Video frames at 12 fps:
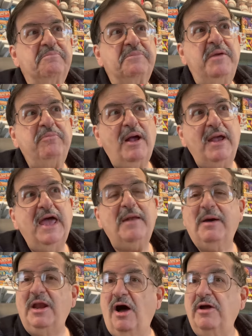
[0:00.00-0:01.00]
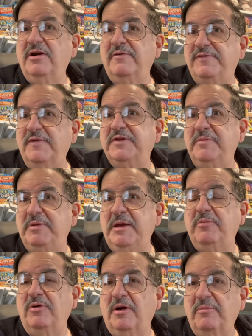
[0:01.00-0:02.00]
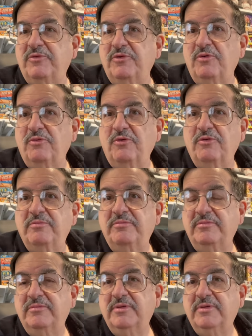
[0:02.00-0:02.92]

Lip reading: he probably had about 150 people come through the room,